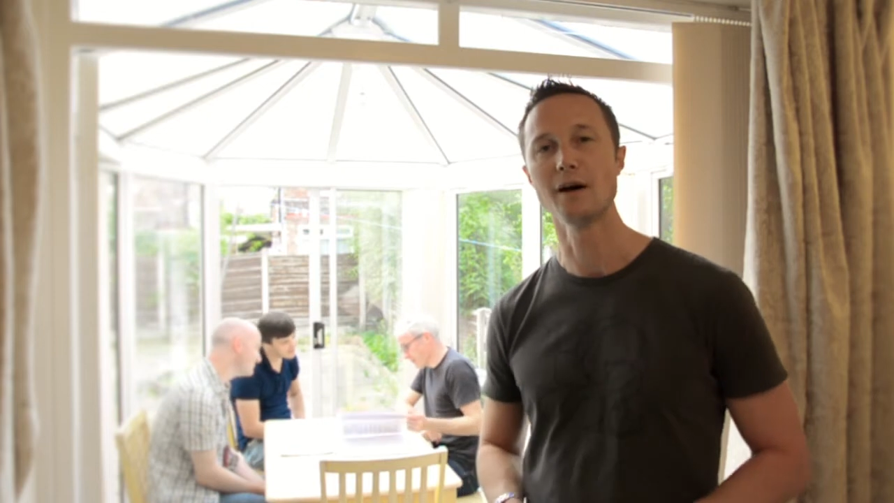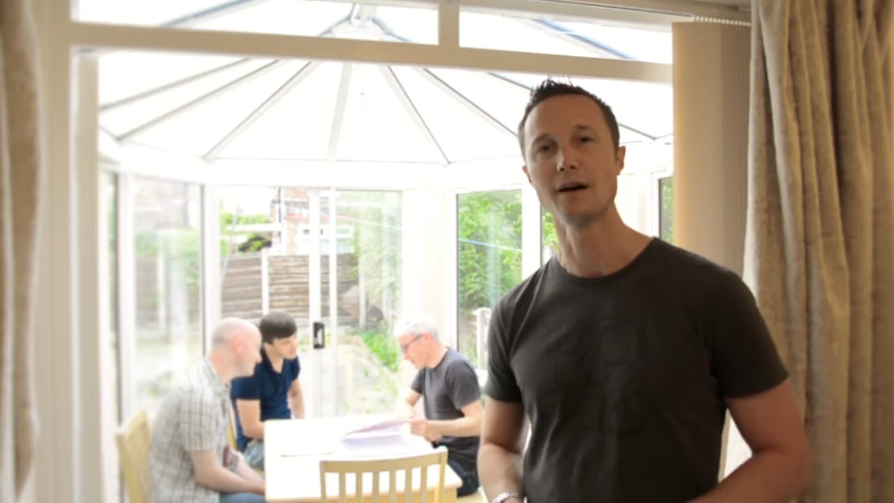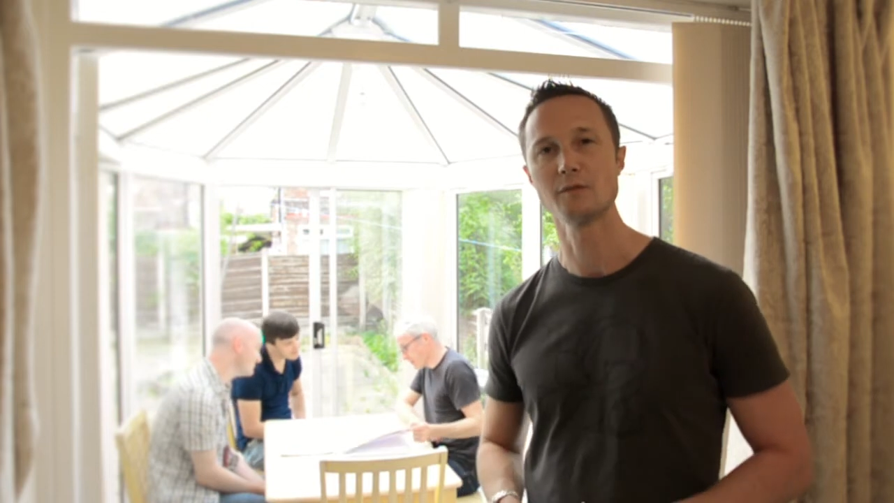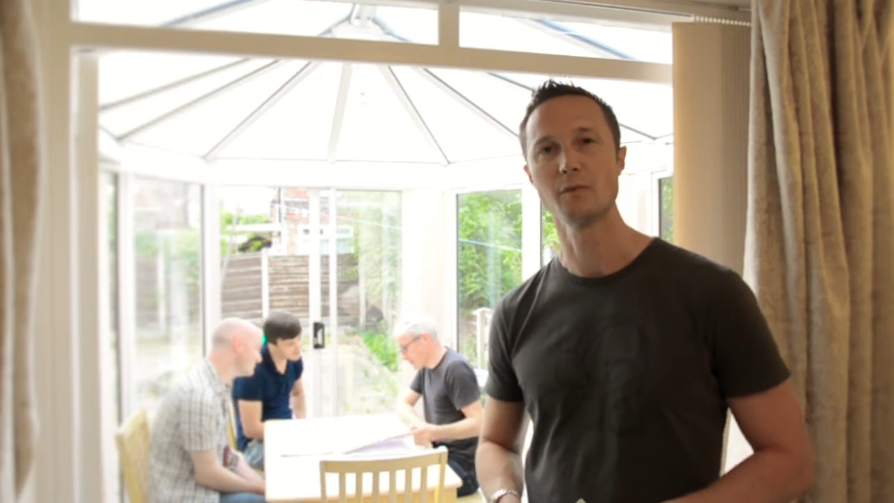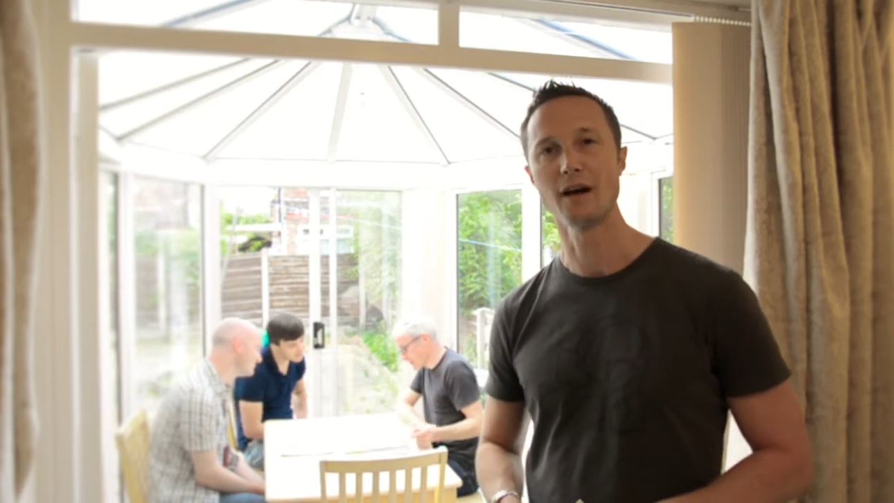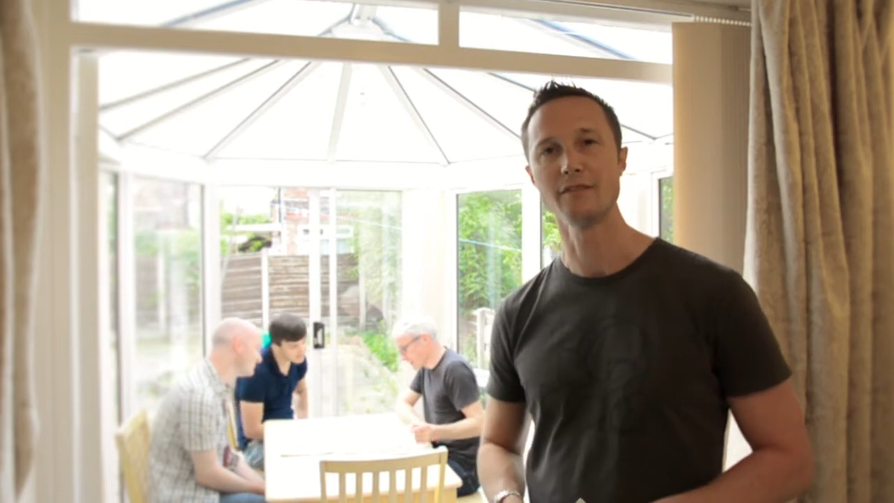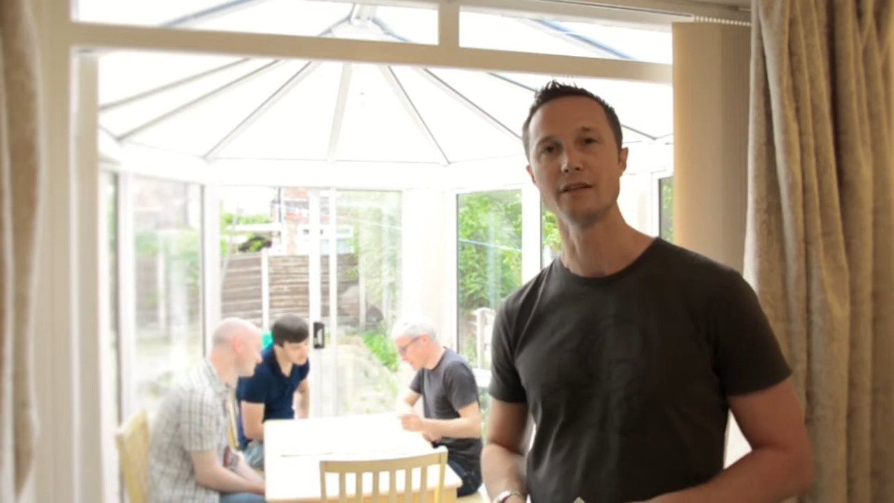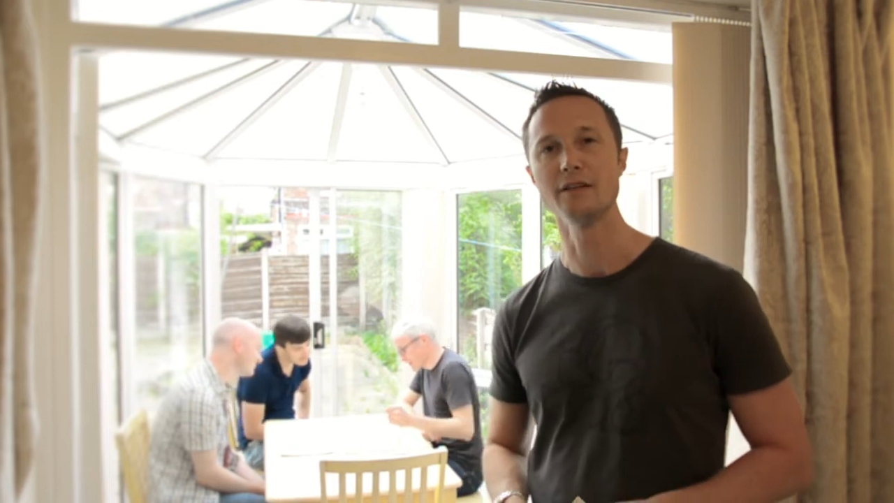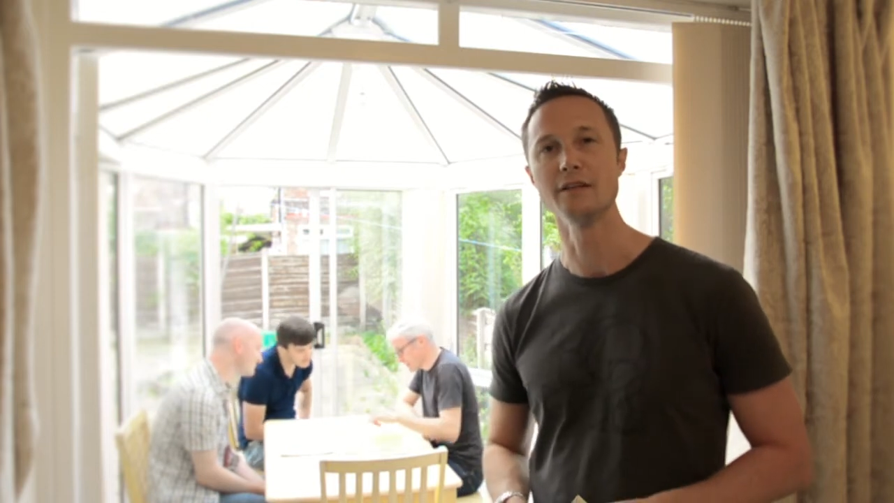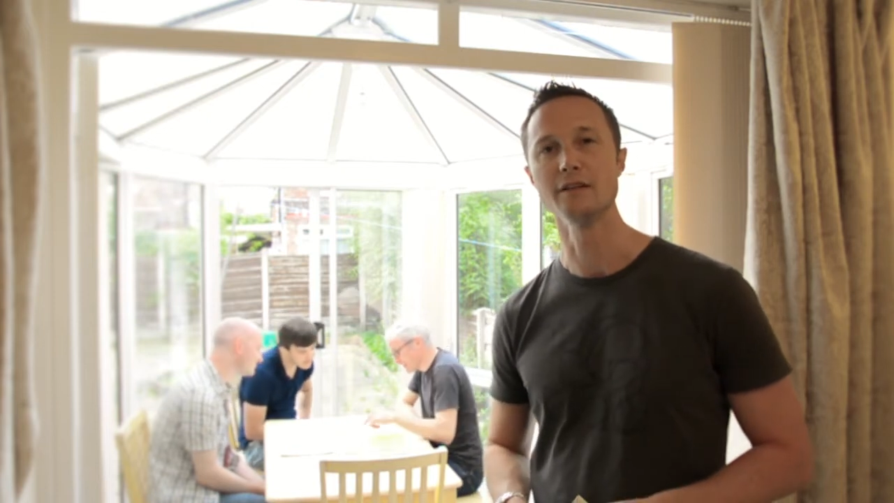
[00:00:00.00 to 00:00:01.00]
past by having
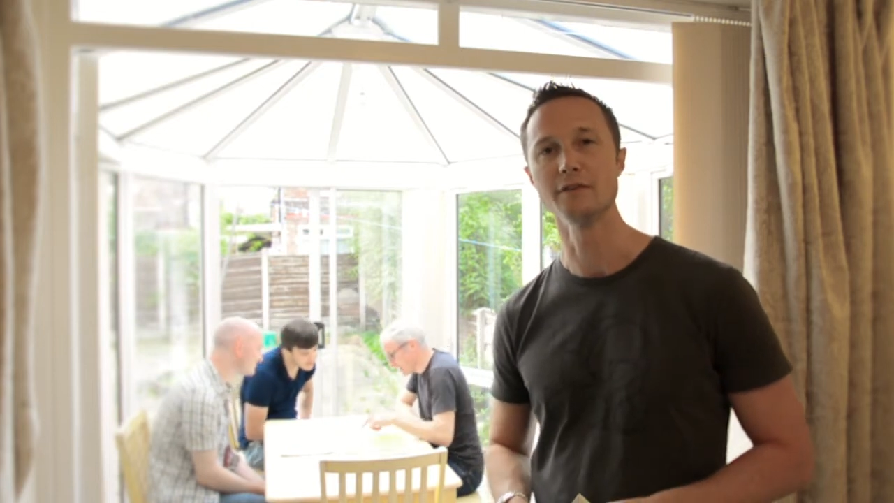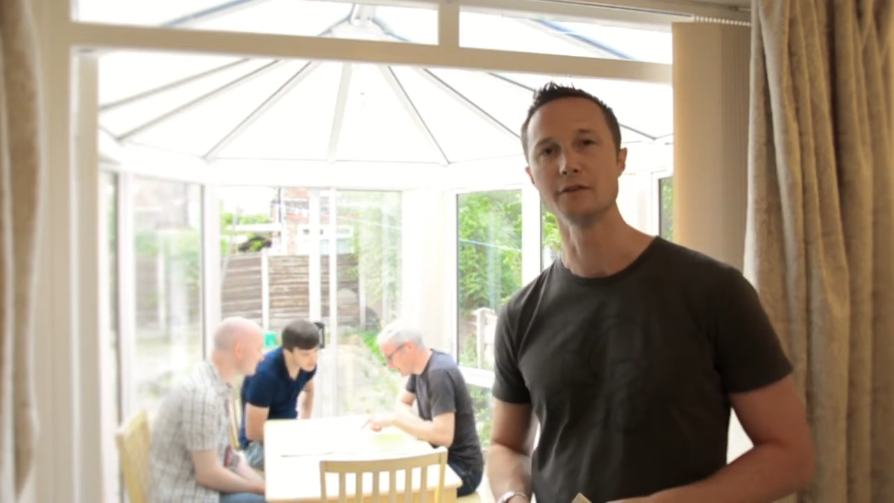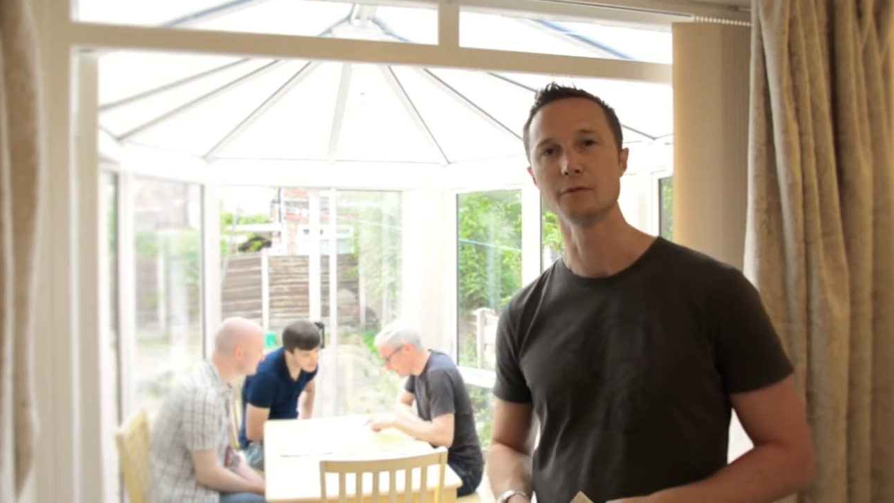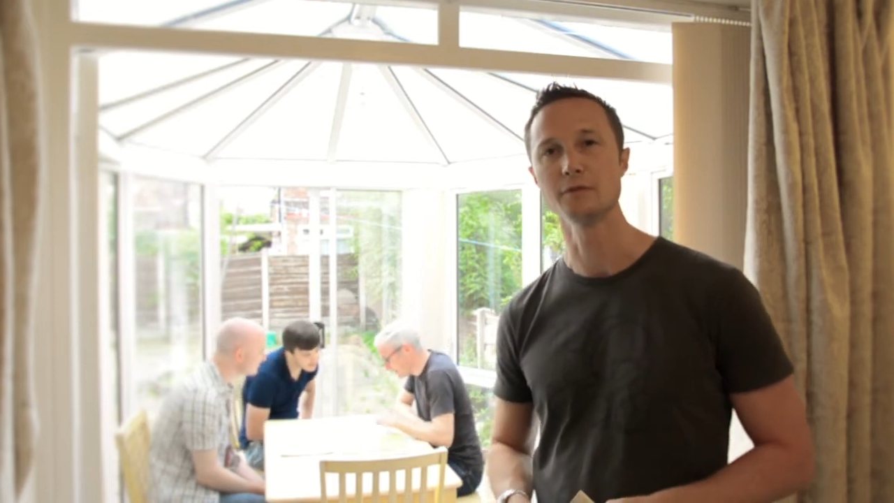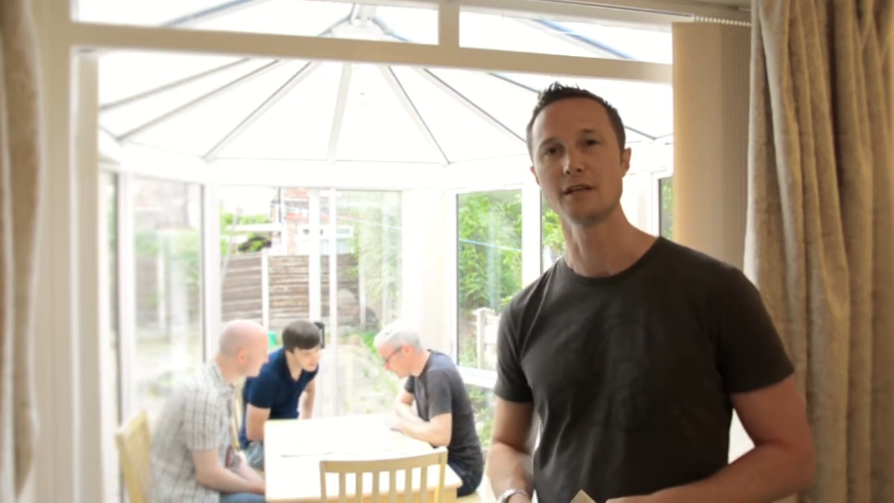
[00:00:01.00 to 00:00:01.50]
an individual